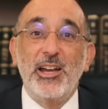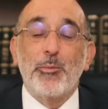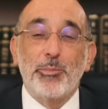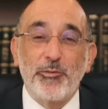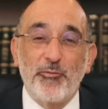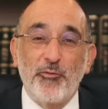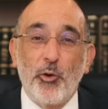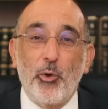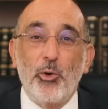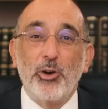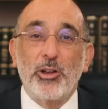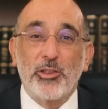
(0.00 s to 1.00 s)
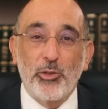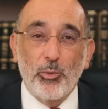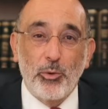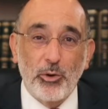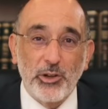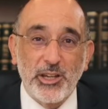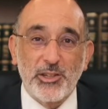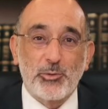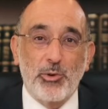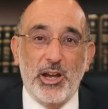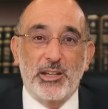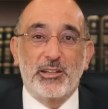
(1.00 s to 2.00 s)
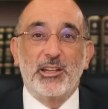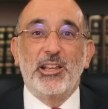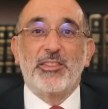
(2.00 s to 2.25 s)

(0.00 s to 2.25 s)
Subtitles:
before the war is won.